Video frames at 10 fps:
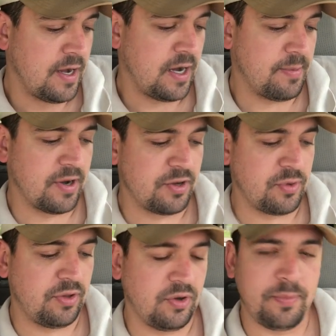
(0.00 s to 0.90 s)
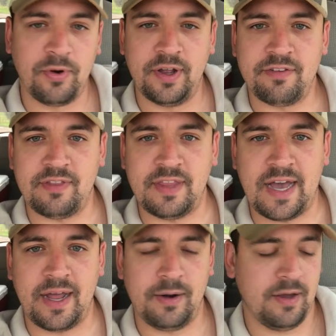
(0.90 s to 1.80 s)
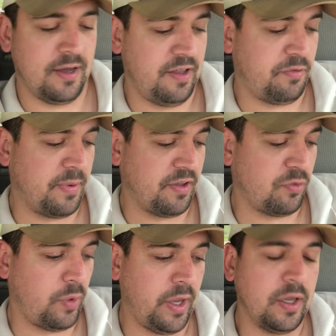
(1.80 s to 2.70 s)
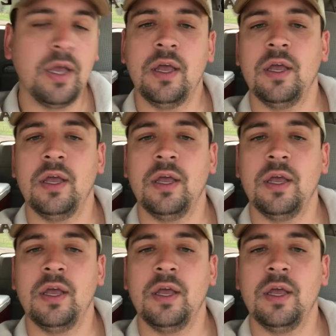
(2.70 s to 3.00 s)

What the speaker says: 123 points, not his best week.